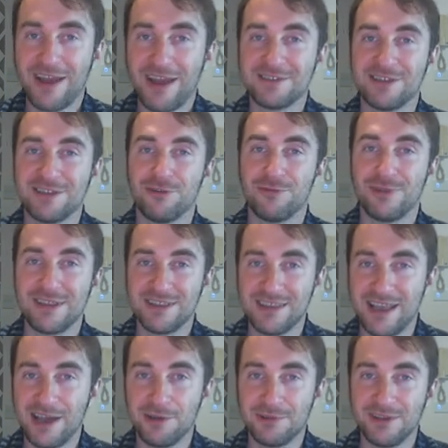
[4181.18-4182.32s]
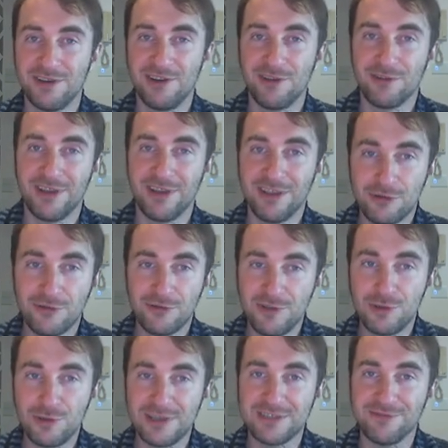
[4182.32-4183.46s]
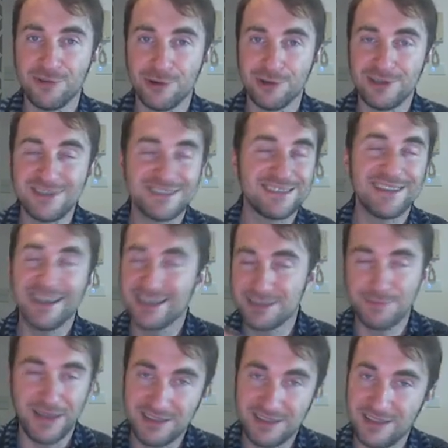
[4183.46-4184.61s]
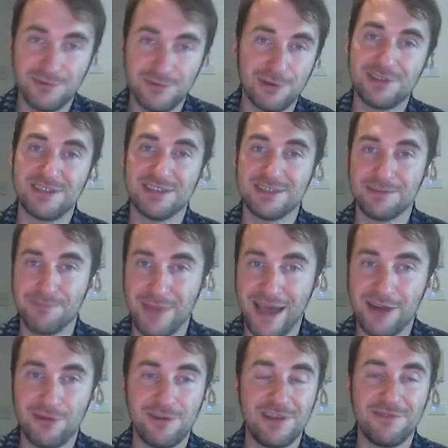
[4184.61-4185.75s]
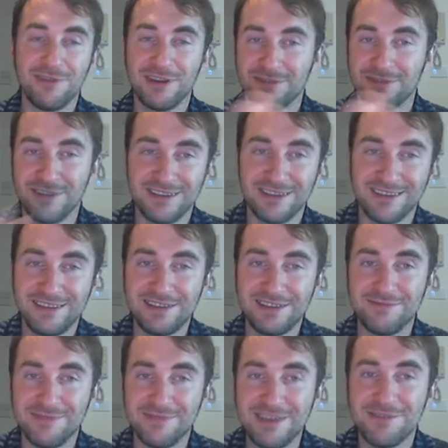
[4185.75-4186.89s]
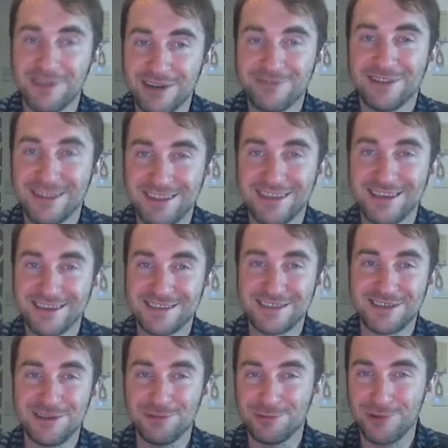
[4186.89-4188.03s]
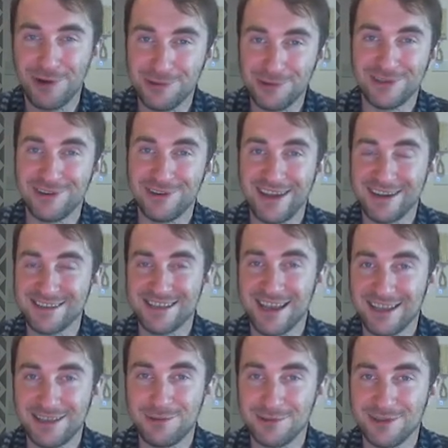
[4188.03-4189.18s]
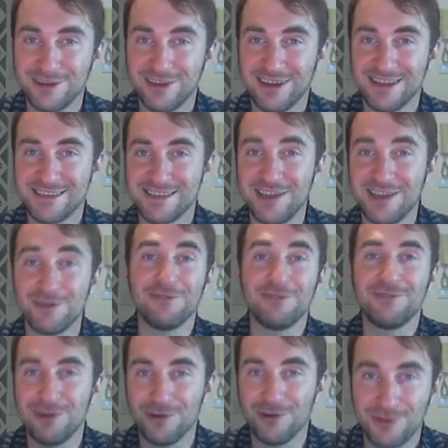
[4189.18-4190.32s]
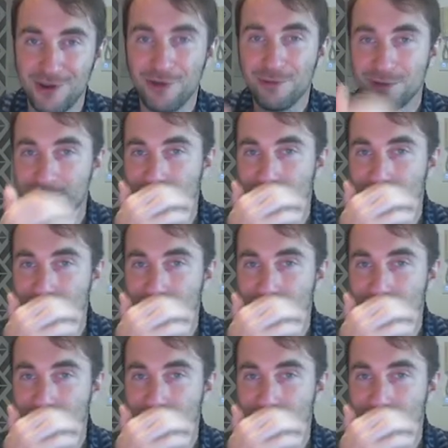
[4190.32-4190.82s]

are written out in your interviewee's voice, expected voice, doesn't matter, even if the things you wrote are not exactly what they're going to say or if you don't know what they're going